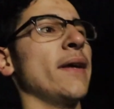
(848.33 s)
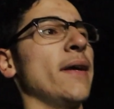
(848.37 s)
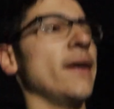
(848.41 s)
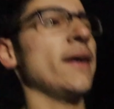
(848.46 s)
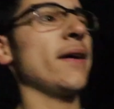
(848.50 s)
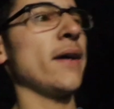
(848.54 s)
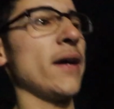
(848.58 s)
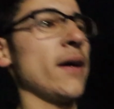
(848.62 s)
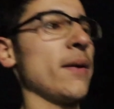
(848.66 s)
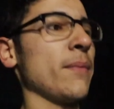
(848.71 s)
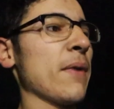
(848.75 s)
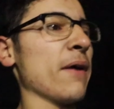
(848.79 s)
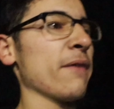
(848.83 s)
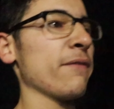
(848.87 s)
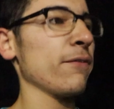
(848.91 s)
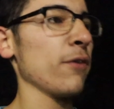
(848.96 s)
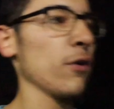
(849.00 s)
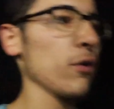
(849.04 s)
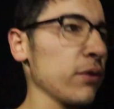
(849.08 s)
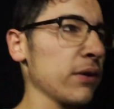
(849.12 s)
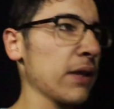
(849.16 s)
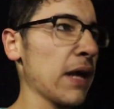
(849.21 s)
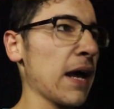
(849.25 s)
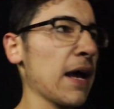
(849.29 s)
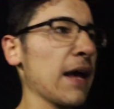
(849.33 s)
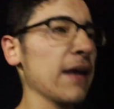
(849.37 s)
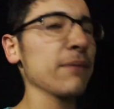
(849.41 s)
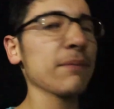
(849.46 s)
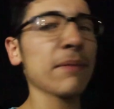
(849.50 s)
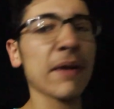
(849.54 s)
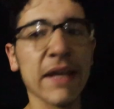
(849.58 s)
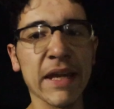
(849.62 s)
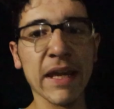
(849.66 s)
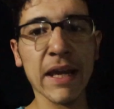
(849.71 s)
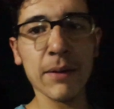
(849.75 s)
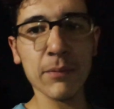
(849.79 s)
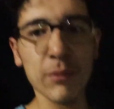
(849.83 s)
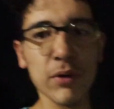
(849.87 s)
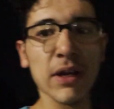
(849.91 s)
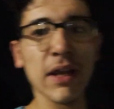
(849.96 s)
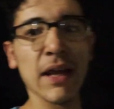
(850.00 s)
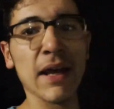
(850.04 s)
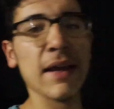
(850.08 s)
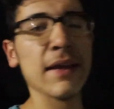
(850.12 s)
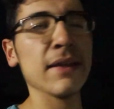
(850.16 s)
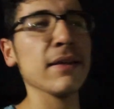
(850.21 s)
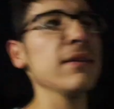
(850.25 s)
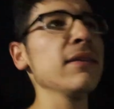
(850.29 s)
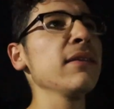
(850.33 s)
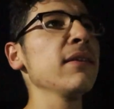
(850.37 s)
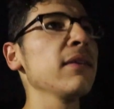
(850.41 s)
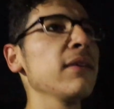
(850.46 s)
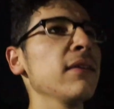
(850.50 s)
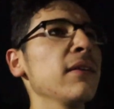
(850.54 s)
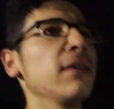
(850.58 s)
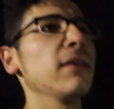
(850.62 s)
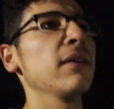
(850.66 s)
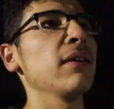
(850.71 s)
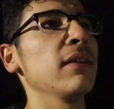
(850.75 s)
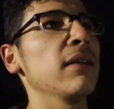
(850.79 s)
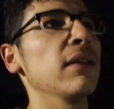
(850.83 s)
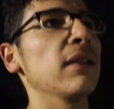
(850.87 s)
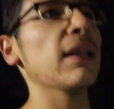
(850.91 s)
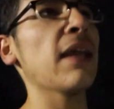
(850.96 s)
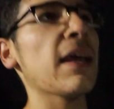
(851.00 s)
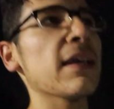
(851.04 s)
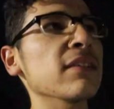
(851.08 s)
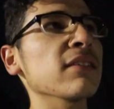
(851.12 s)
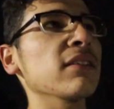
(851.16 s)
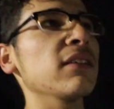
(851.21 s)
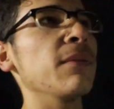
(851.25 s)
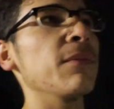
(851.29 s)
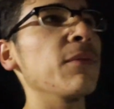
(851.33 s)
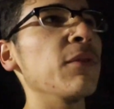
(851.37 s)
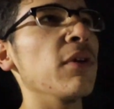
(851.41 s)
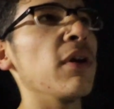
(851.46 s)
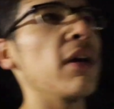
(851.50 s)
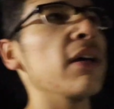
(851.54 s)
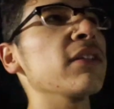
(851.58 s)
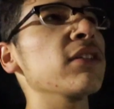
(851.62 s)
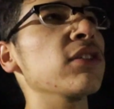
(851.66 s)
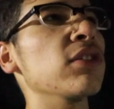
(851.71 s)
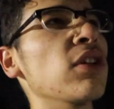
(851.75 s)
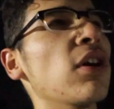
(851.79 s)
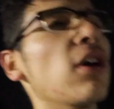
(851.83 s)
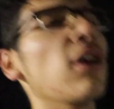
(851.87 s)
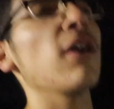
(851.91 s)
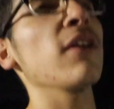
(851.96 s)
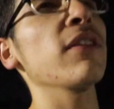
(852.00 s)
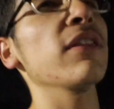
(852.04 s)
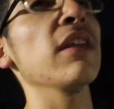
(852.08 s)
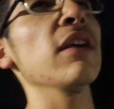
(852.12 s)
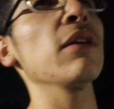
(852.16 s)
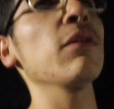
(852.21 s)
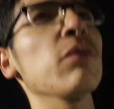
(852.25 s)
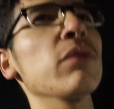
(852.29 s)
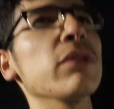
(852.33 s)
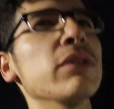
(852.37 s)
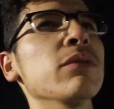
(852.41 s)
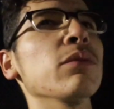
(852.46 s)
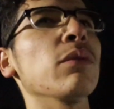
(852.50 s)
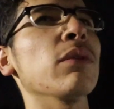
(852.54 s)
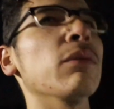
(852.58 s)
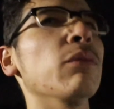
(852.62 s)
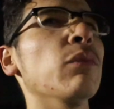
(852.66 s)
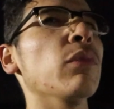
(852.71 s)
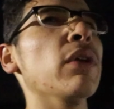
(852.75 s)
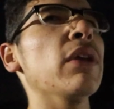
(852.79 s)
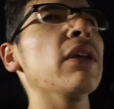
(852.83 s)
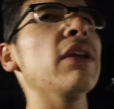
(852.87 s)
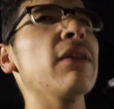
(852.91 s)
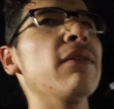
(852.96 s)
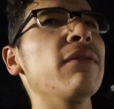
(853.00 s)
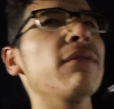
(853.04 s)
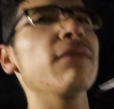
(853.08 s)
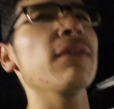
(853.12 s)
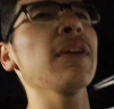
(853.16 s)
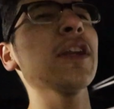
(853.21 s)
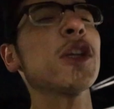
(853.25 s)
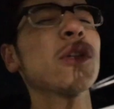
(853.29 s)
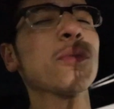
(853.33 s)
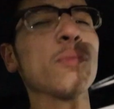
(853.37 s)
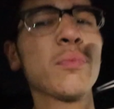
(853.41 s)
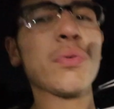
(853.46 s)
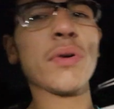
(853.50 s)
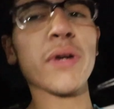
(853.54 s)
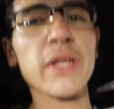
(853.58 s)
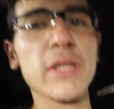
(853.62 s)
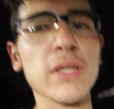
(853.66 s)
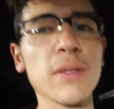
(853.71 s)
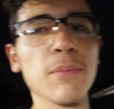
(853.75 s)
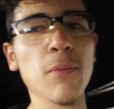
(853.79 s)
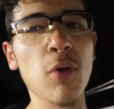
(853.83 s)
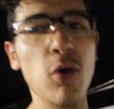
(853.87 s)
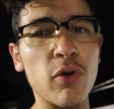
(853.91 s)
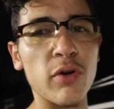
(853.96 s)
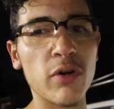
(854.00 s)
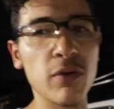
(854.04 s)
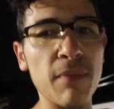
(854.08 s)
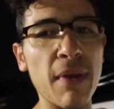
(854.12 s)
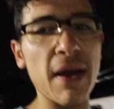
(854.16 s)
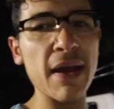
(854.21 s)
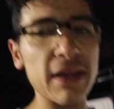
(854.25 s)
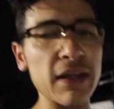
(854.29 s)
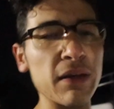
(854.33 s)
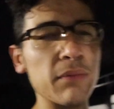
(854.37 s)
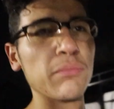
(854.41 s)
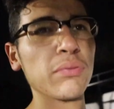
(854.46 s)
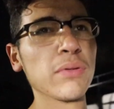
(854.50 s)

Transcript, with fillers: Uh, my phone died, my camera died, Last clip you guys saw, I think was when we finished putting the motor back in